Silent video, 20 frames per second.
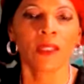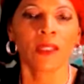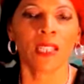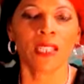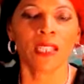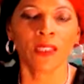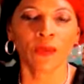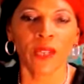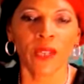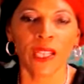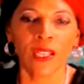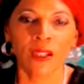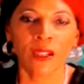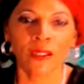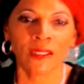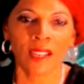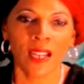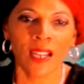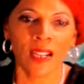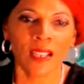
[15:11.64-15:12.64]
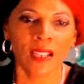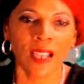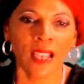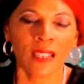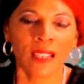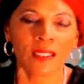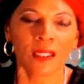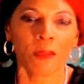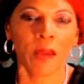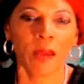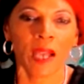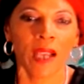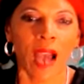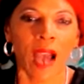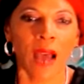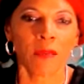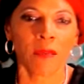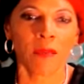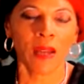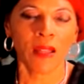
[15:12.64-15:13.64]
This video is dedicated to my
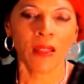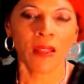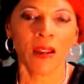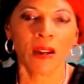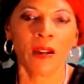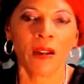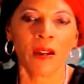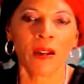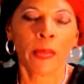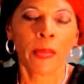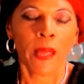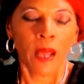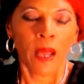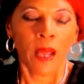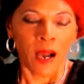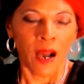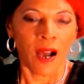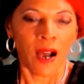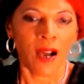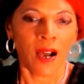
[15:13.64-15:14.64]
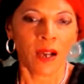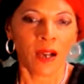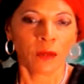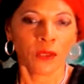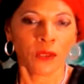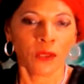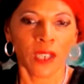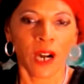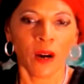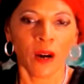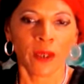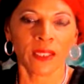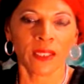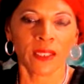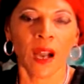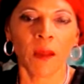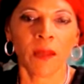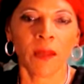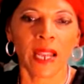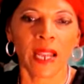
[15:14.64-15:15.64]
godmother. Um, she always
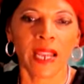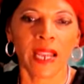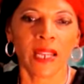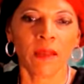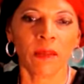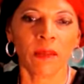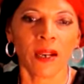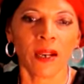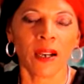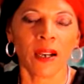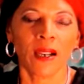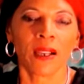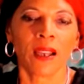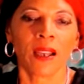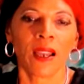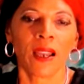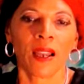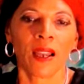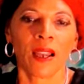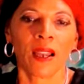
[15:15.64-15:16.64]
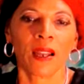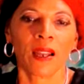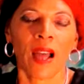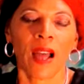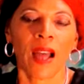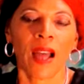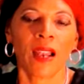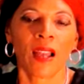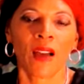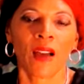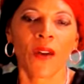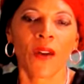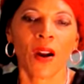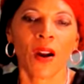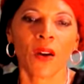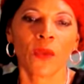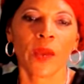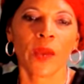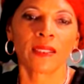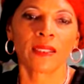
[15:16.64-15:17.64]
called me Ladybug, and I love
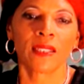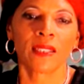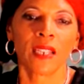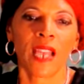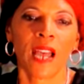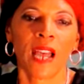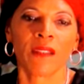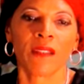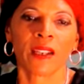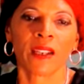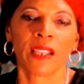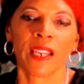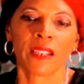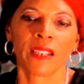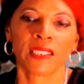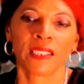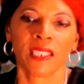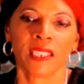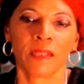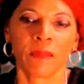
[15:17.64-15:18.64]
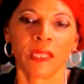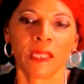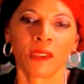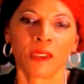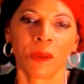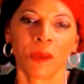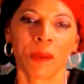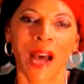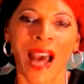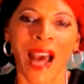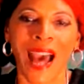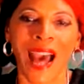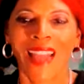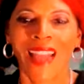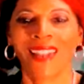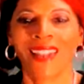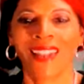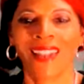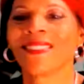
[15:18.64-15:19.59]
her. Rest in heaven, Garrettine Mitchell. Bye.